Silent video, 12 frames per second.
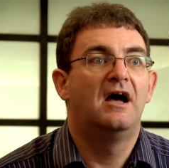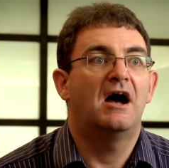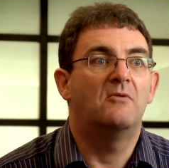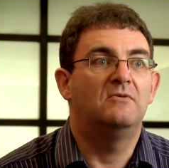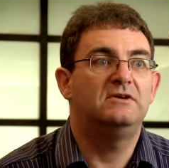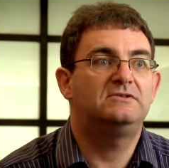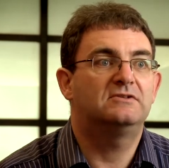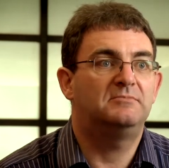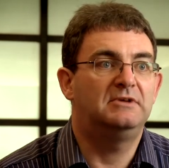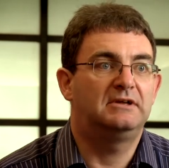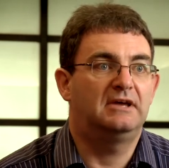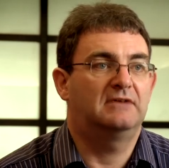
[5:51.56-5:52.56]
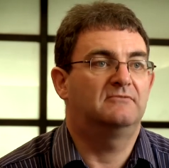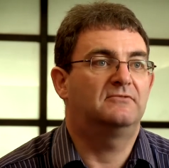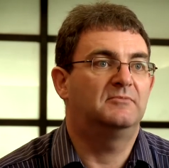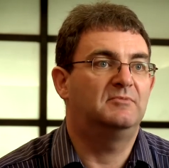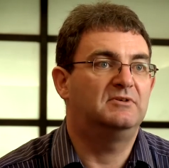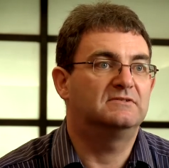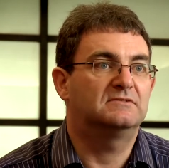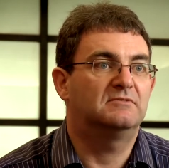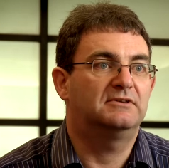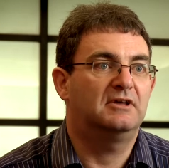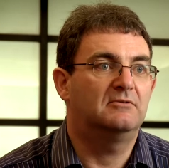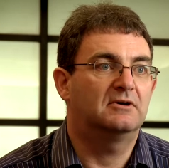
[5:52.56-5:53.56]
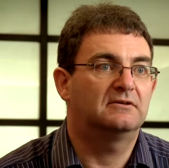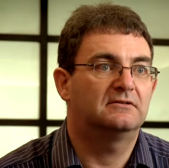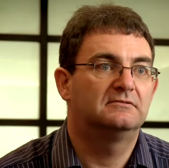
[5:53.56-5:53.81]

and we should be getting from the business what they want.